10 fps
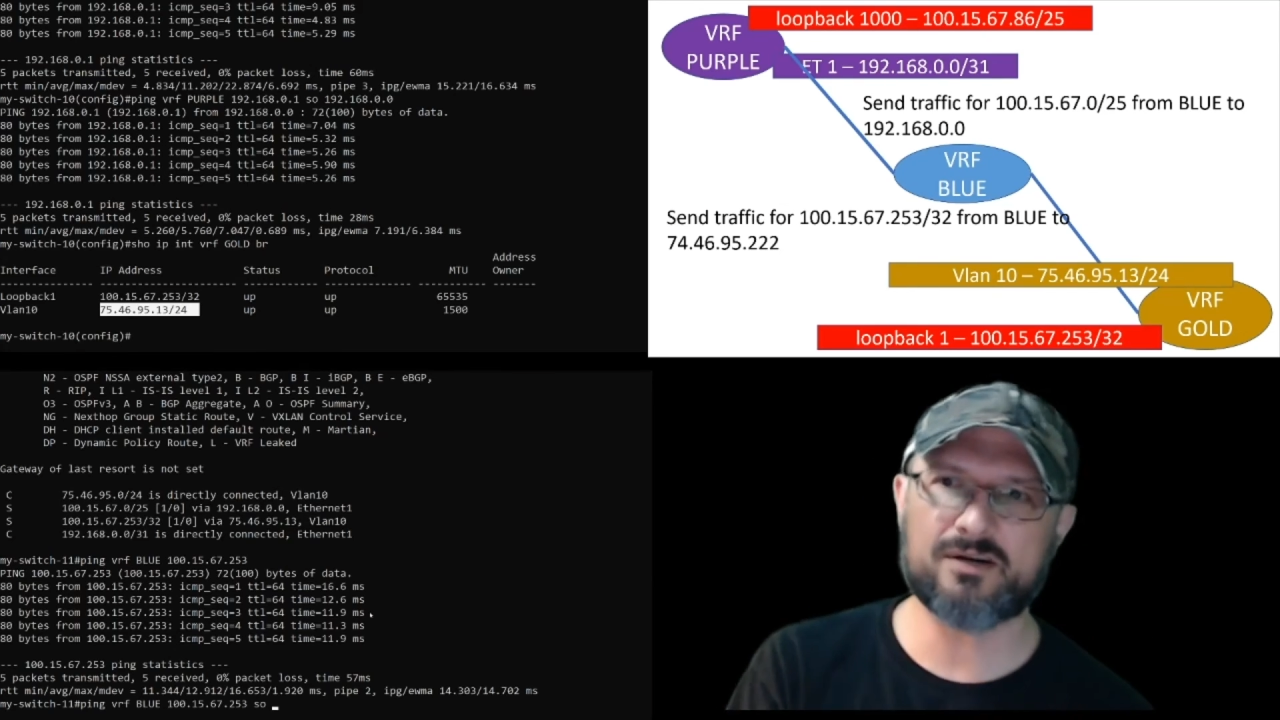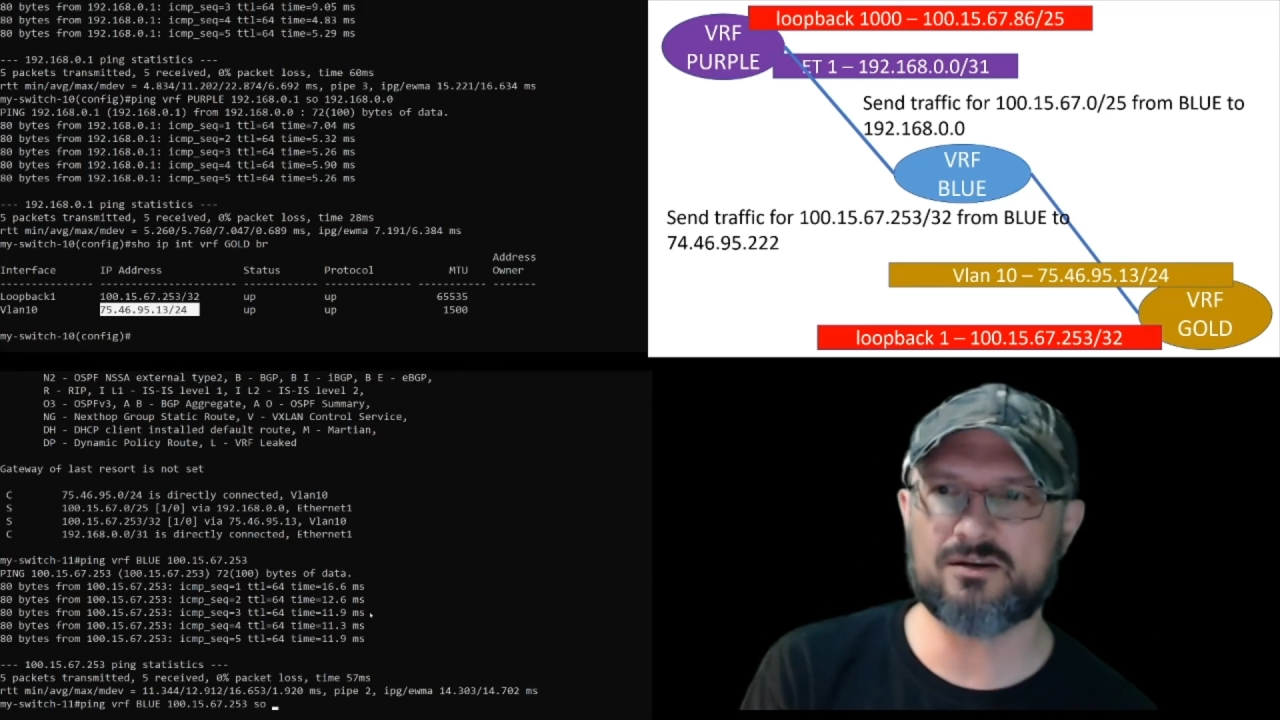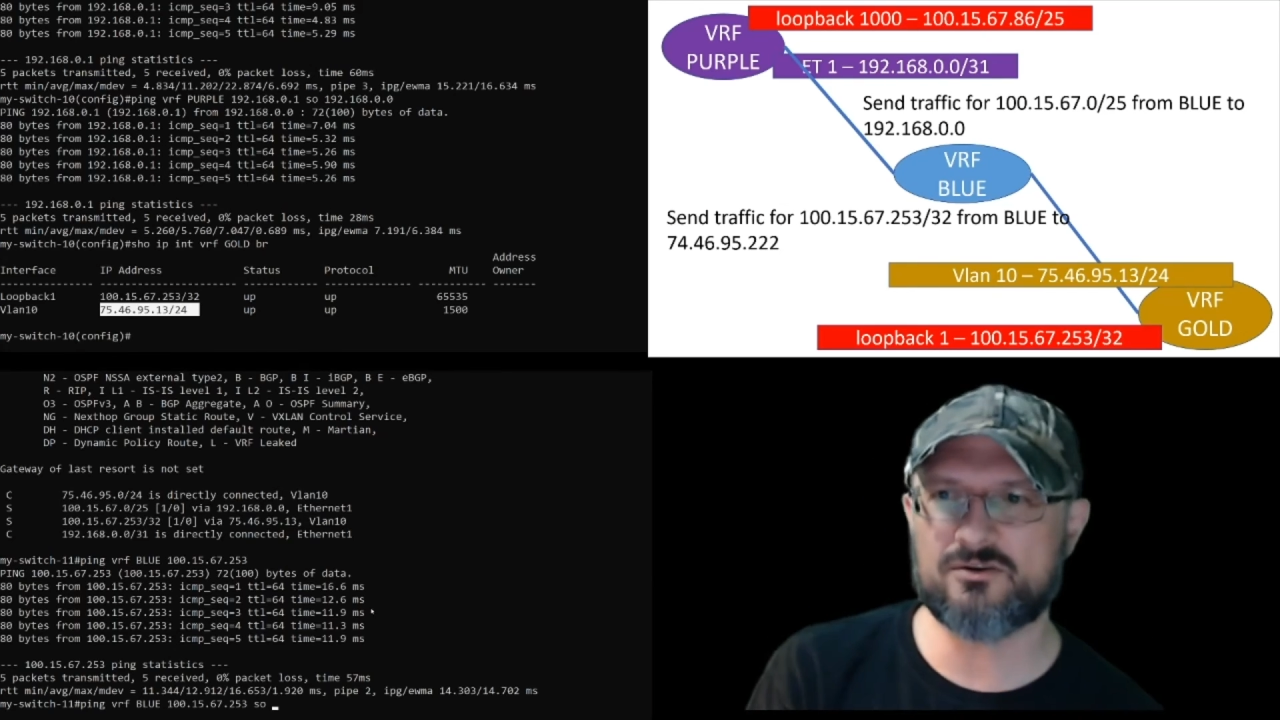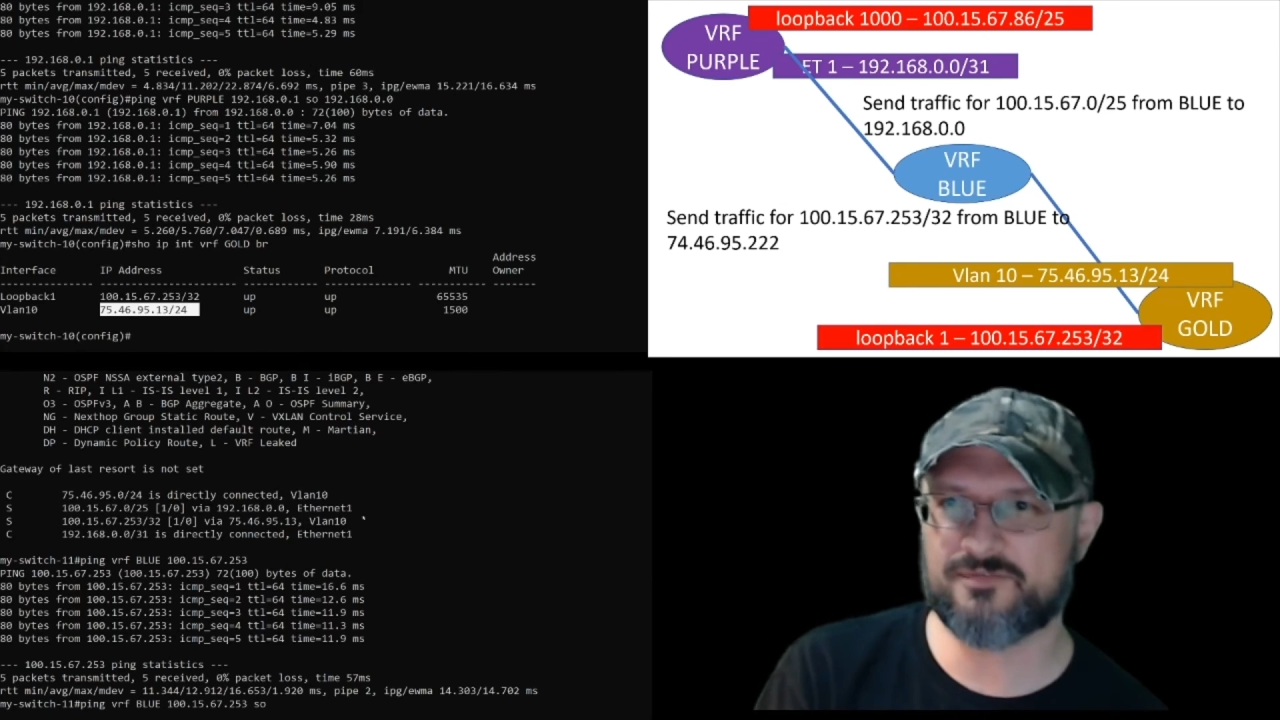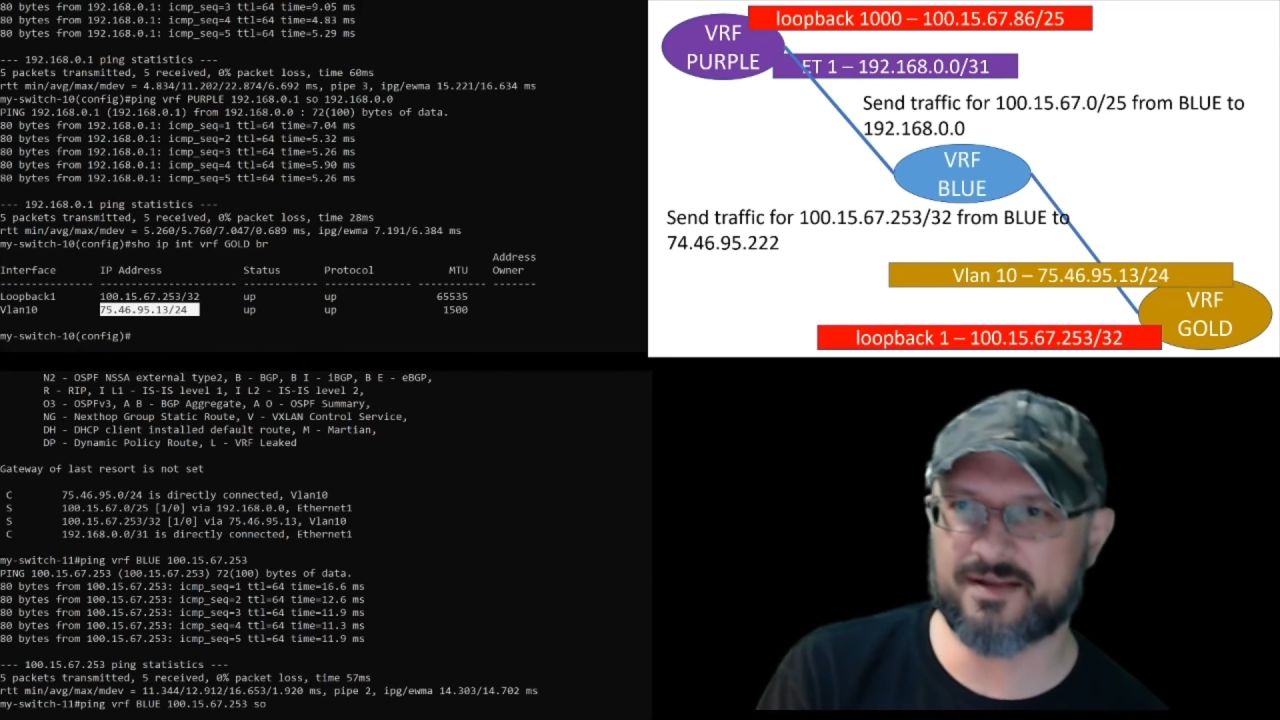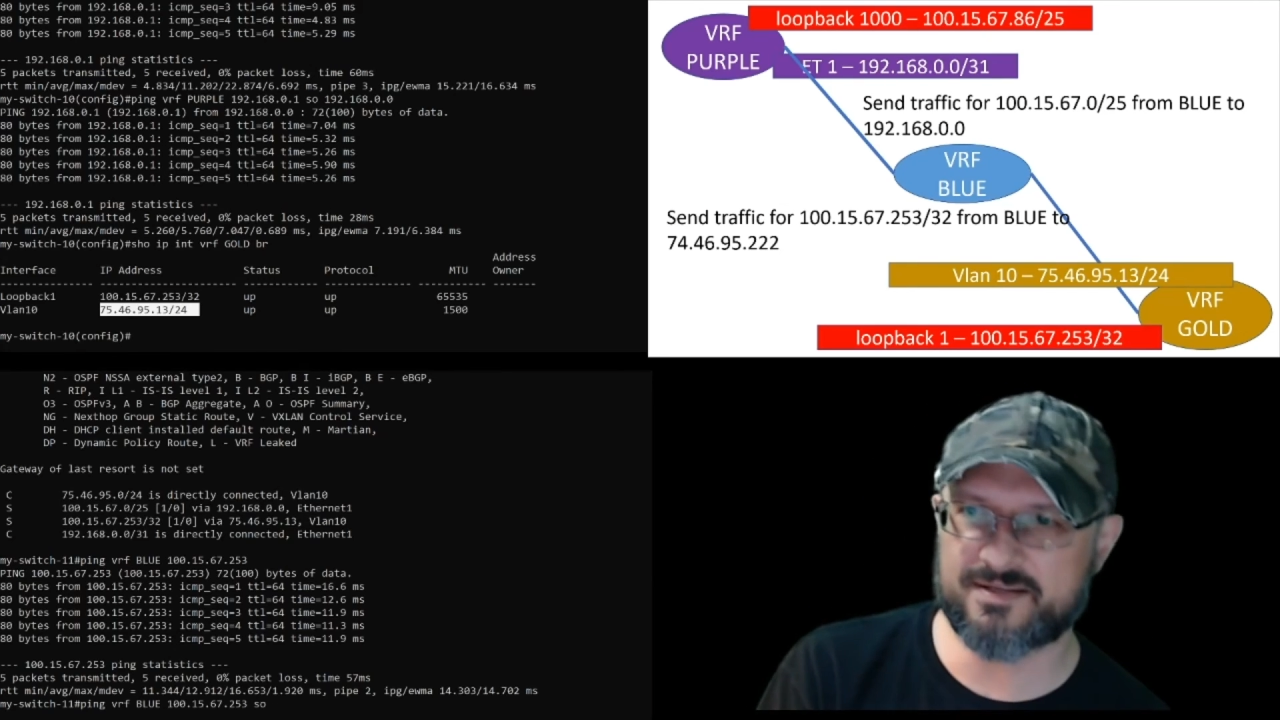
interface.